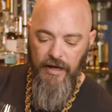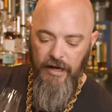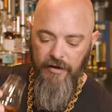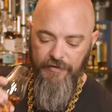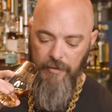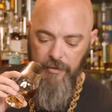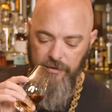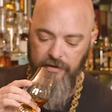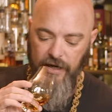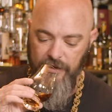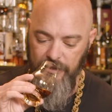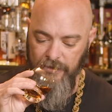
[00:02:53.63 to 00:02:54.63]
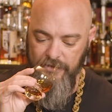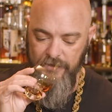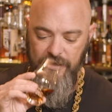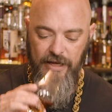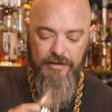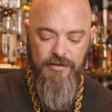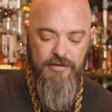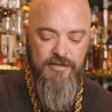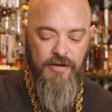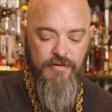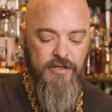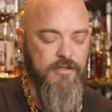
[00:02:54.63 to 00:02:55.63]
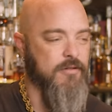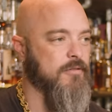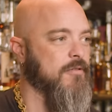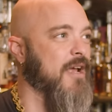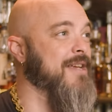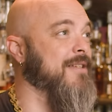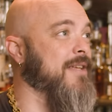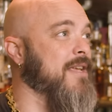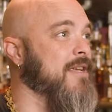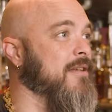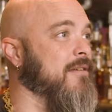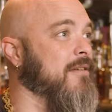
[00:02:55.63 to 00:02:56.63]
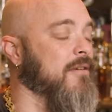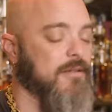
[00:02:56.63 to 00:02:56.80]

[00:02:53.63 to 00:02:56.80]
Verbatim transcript: Now, if I remember correctly, this is that 72-18.